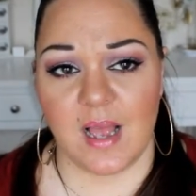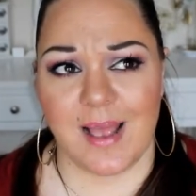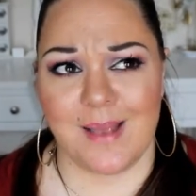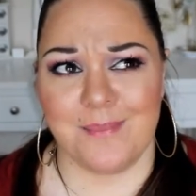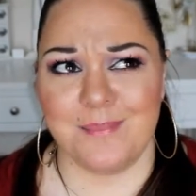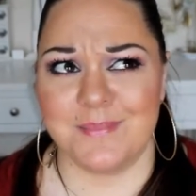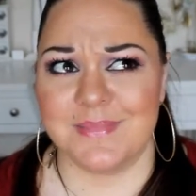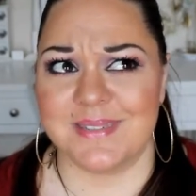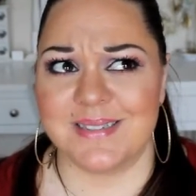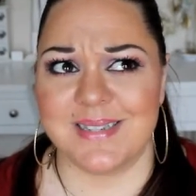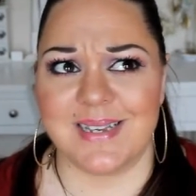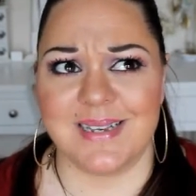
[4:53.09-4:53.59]

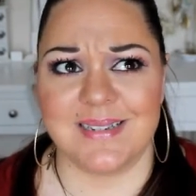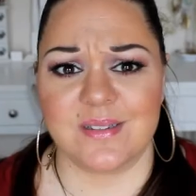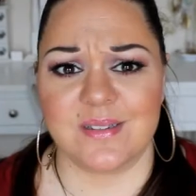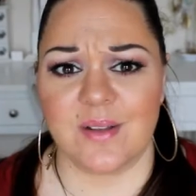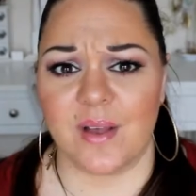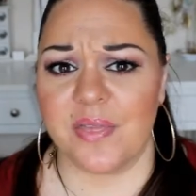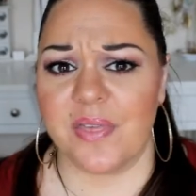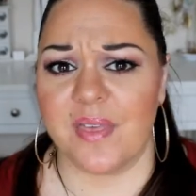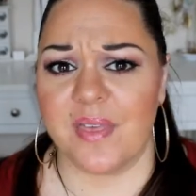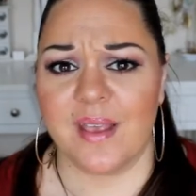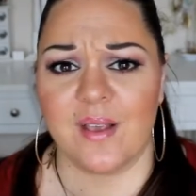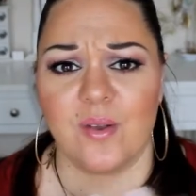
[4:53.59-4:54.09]
empties,
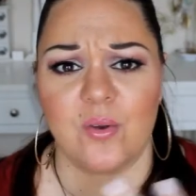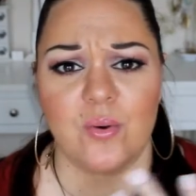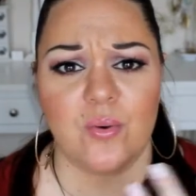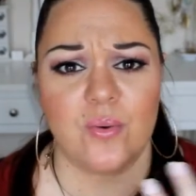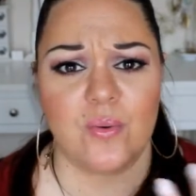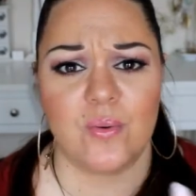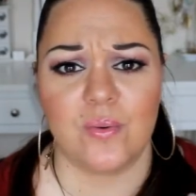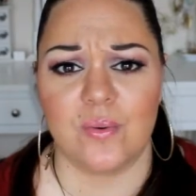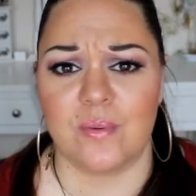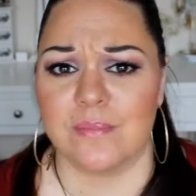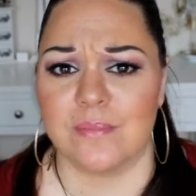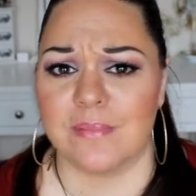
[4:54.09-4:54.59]
I think,
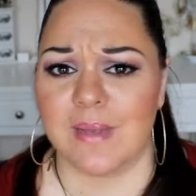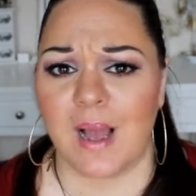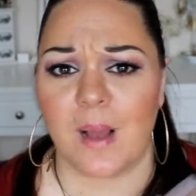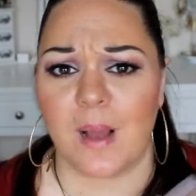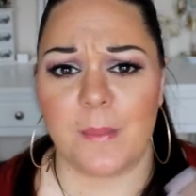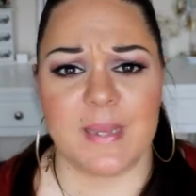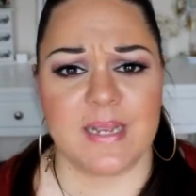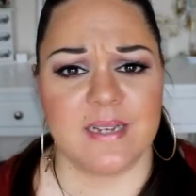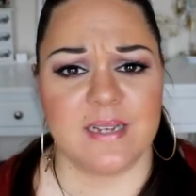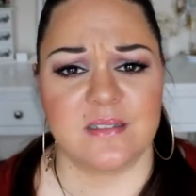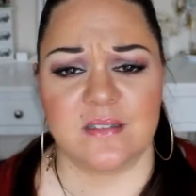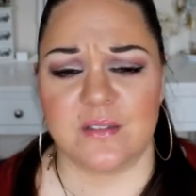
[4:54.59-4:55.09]
or
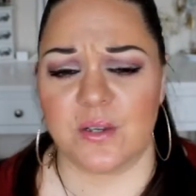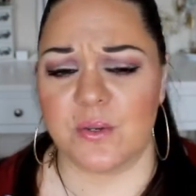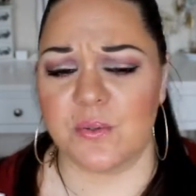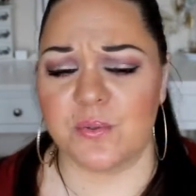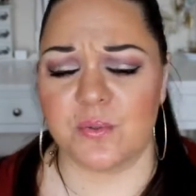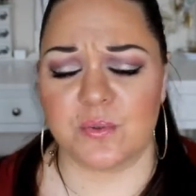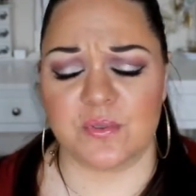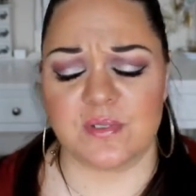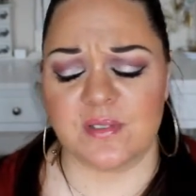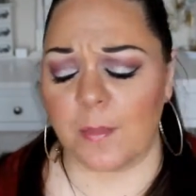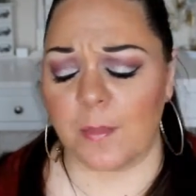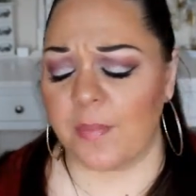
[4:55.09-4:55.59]
coming
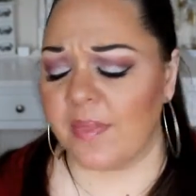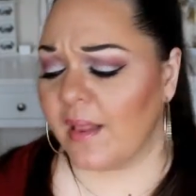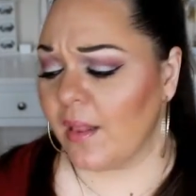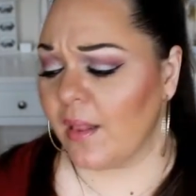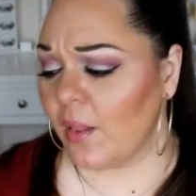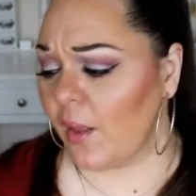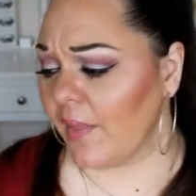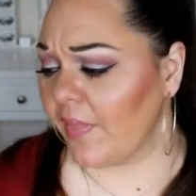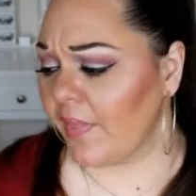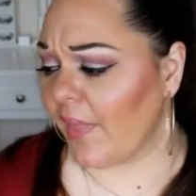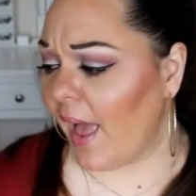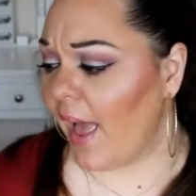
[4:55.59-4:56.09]
soon or something
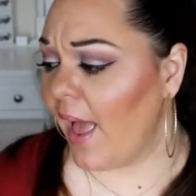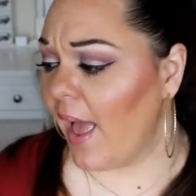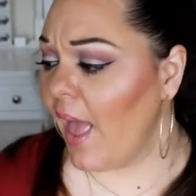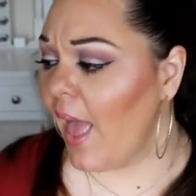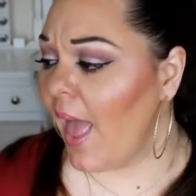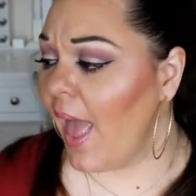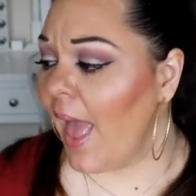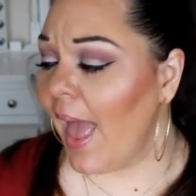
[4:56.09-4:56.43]
like that.